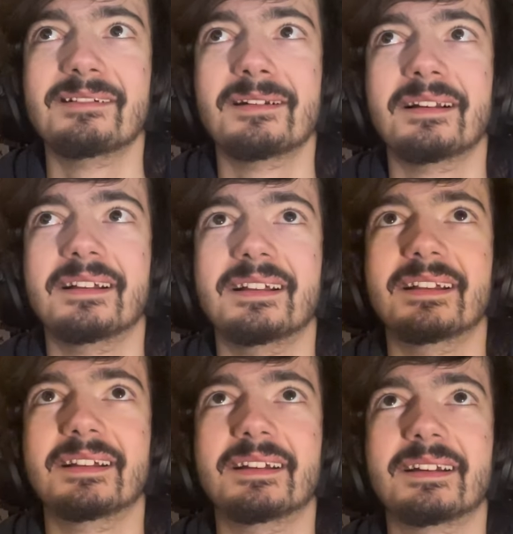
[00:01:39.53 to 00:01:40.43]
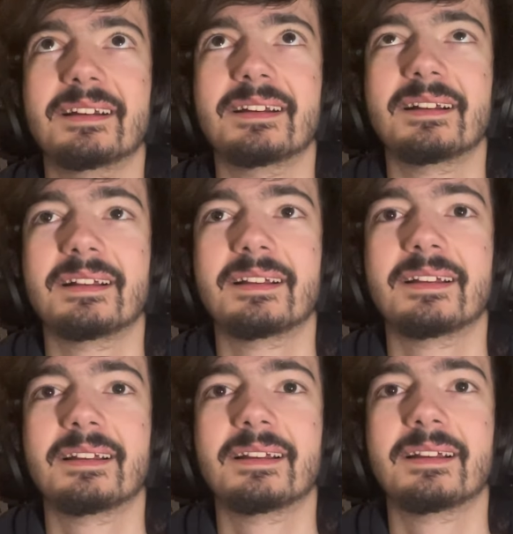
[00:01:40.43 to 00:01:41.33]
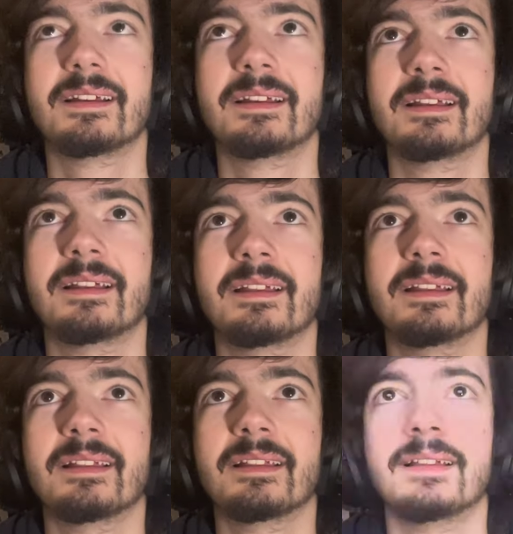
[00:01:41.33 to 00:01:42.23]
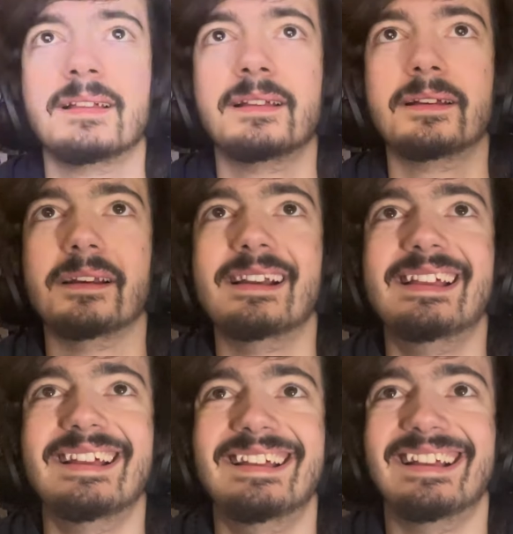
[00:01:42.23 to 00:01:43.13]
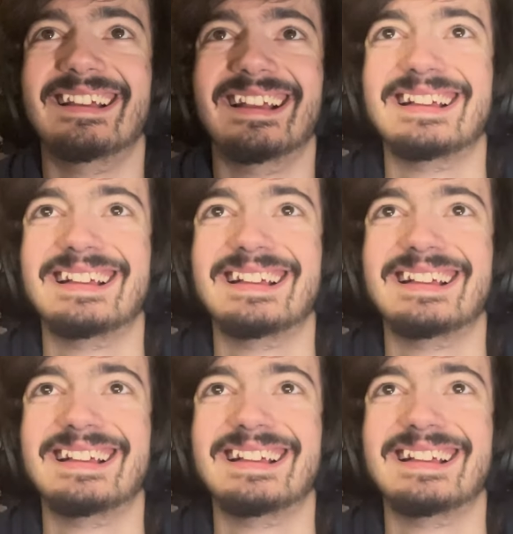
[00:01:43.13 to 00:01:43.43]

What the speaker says: [no speech]